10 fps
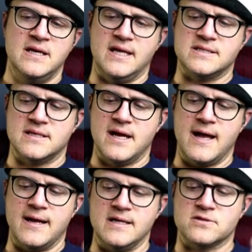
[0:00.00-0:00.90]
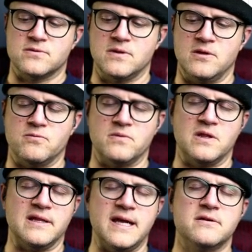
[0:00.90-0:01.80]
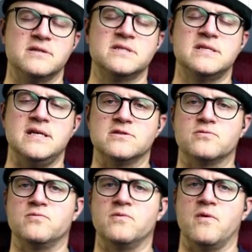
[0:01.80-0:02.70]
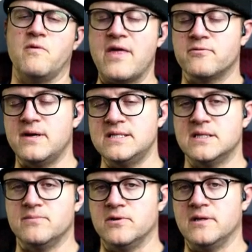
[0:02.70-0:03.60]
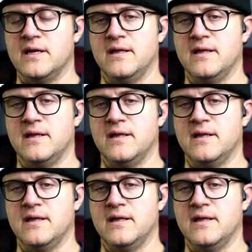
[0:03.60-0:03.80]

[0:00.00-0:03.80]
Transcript: it's the latency is rather reasonable,